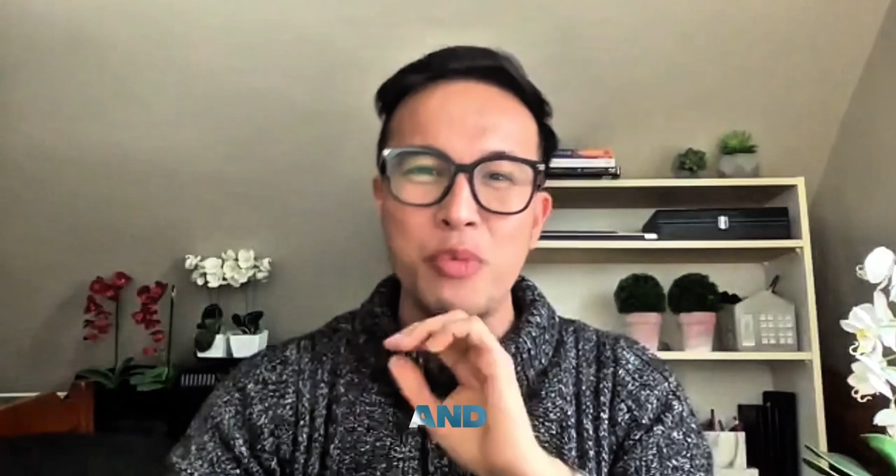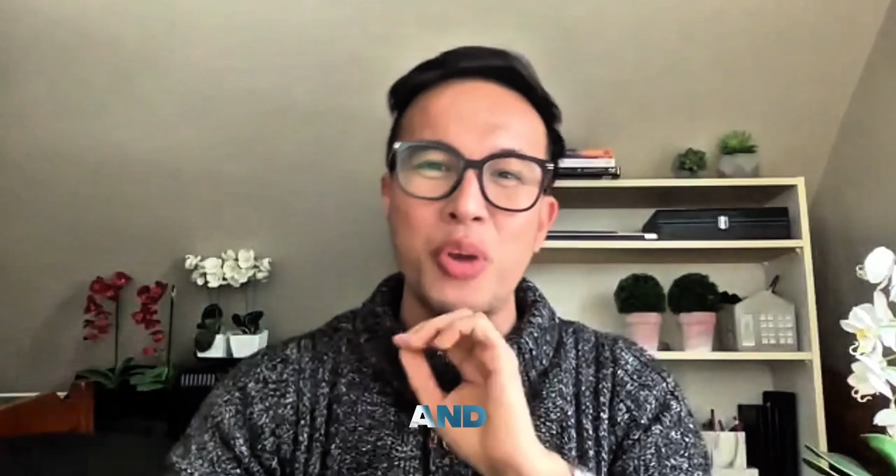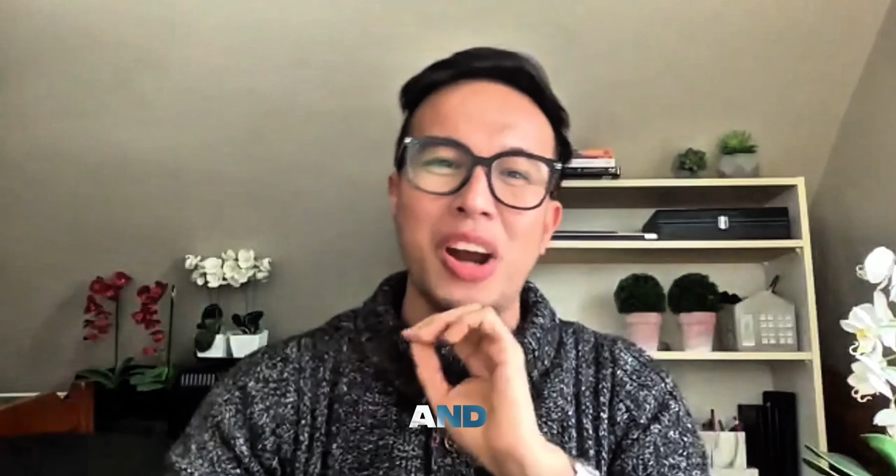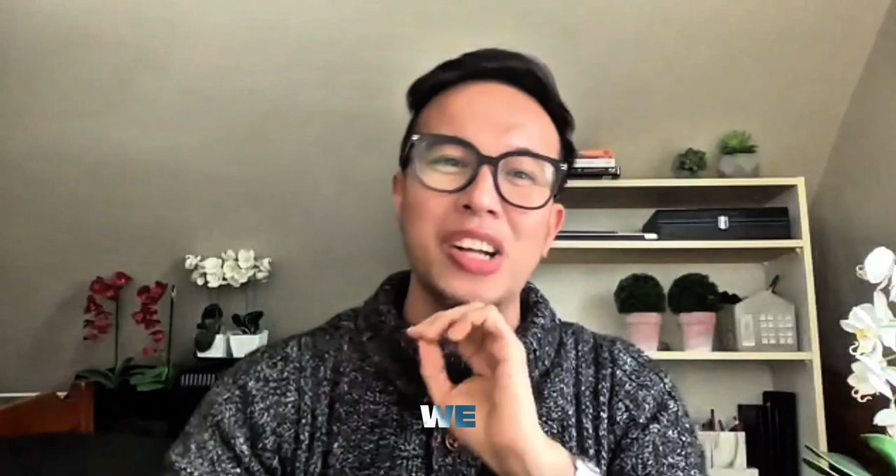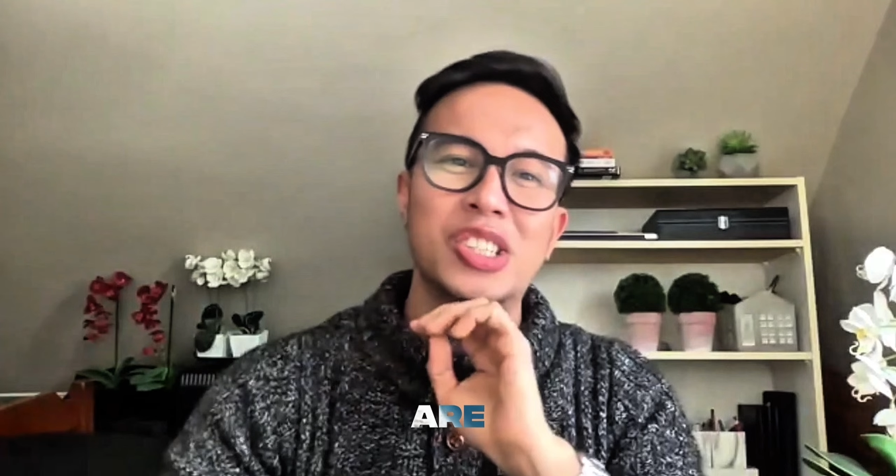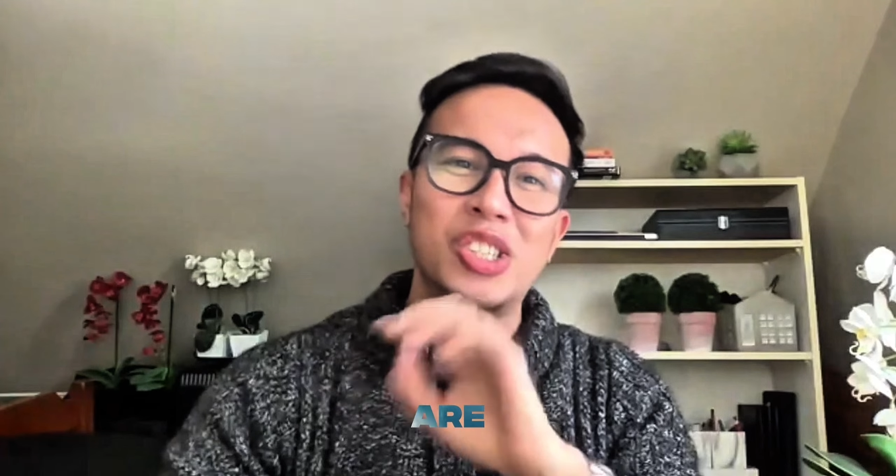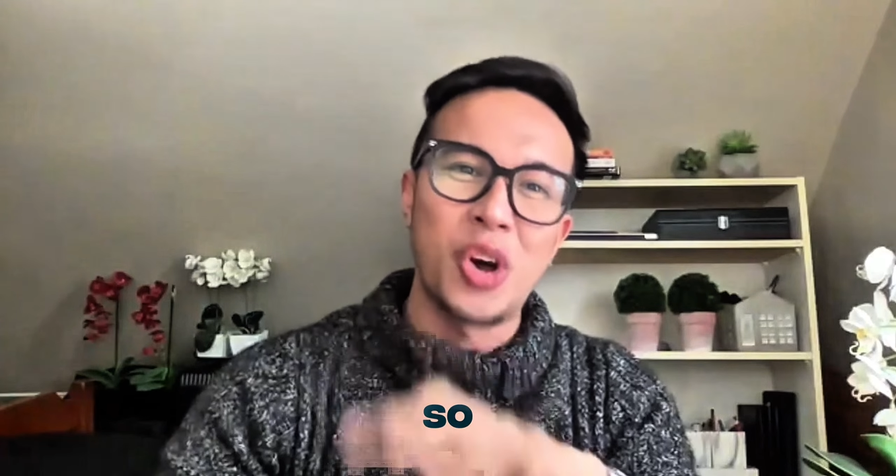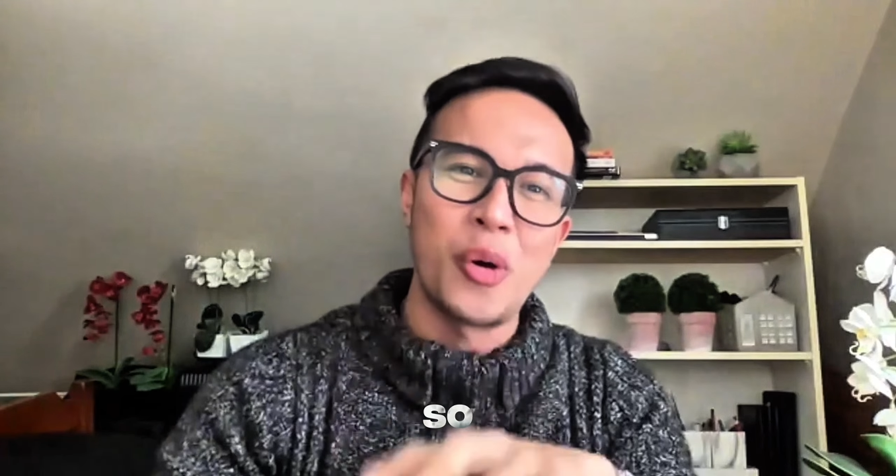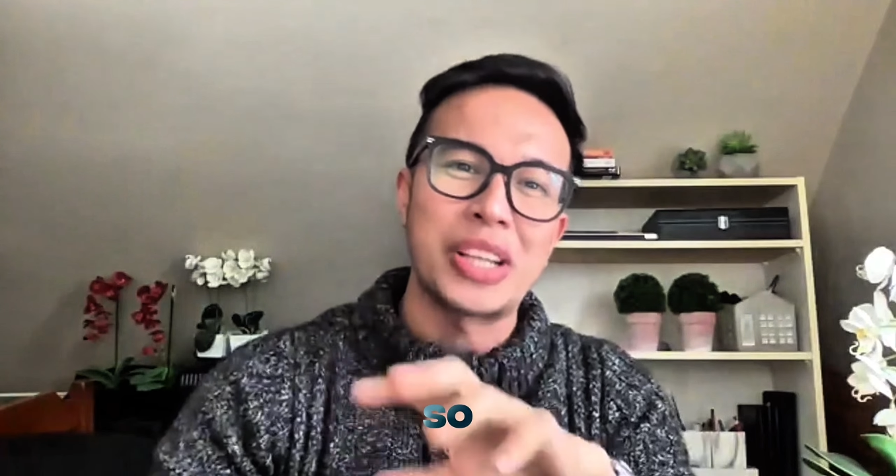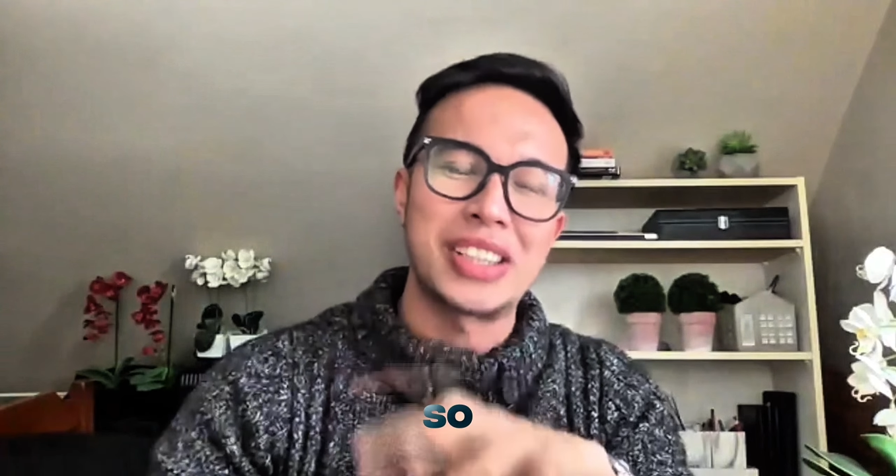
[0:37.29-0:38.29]
and we are
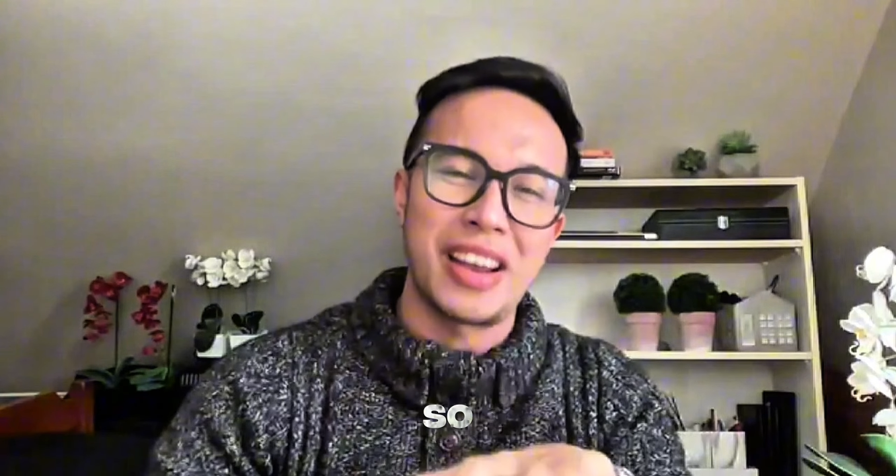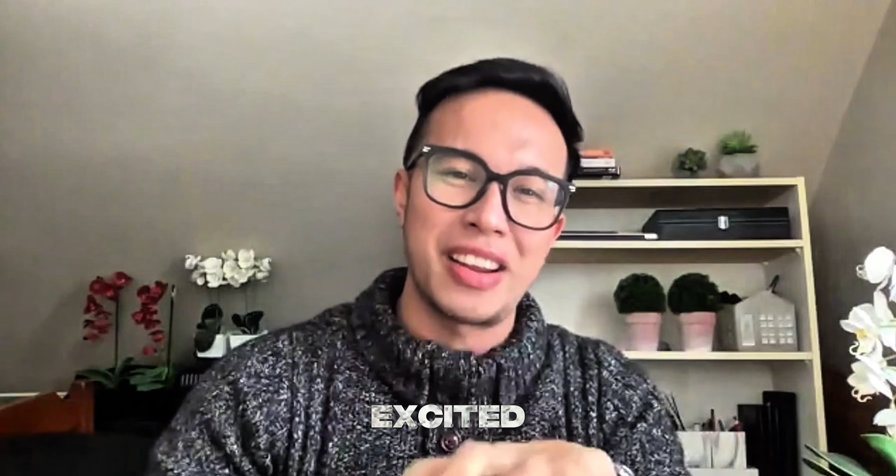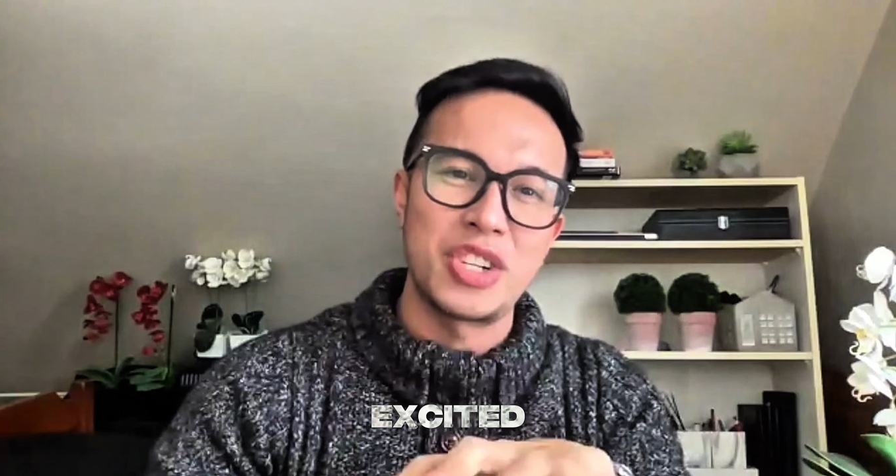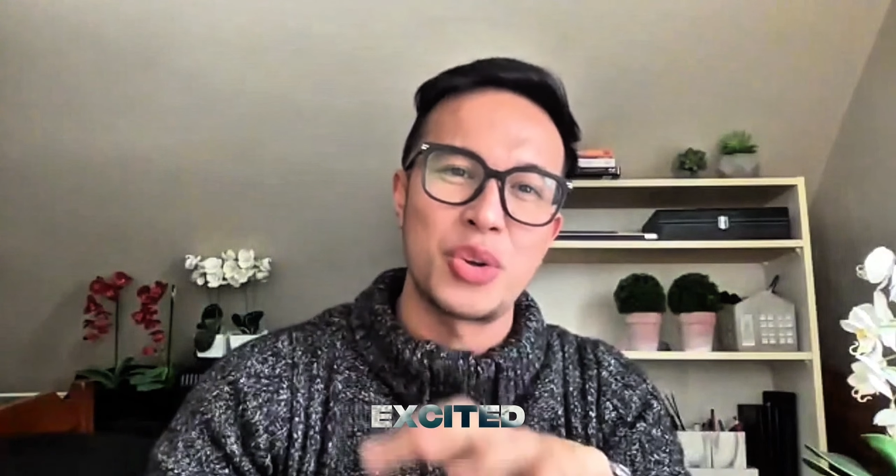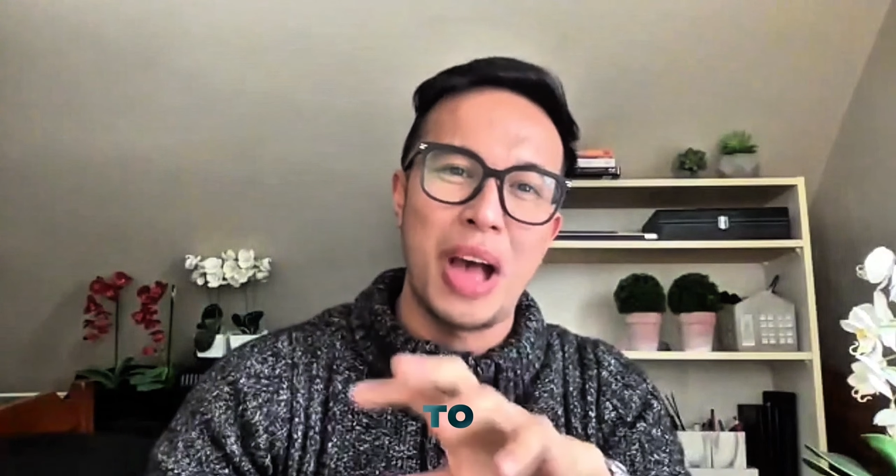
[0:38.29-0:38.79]
so excited